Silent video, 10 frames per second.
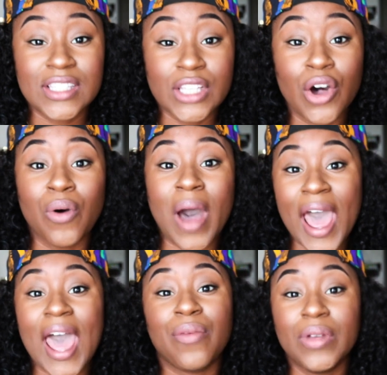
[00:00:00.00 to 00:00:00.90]
So I
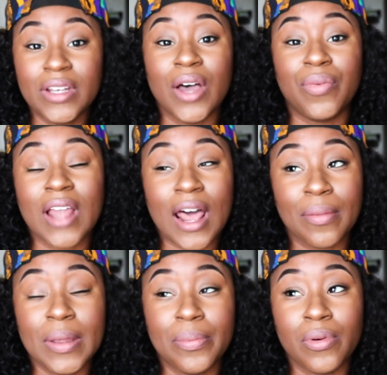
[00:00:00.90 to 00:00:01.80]
have enough. A lot
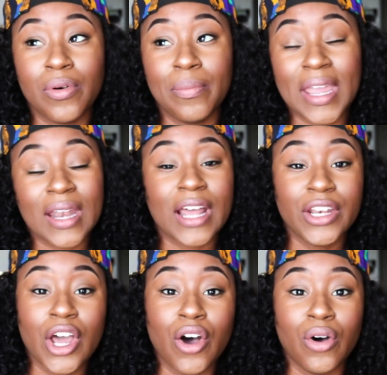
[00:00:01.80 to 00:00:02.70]
of people may not
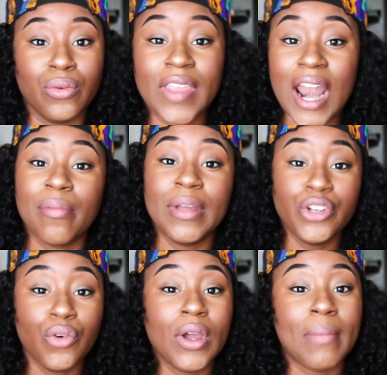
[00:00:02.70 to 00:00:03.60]
know that I've been
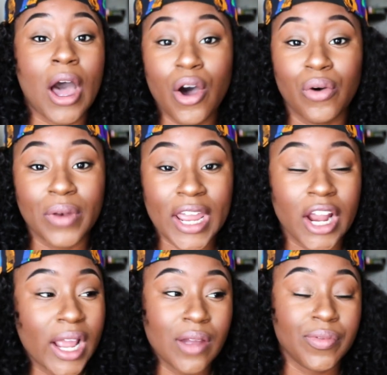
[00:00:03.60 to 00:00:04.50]
doing my own
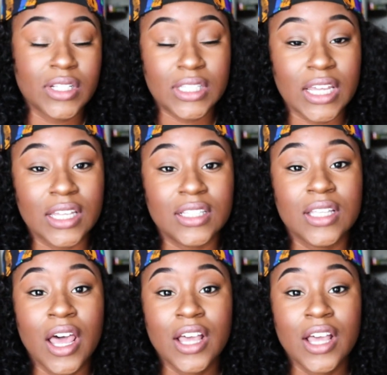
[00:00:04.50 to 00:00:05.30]
hair ever since.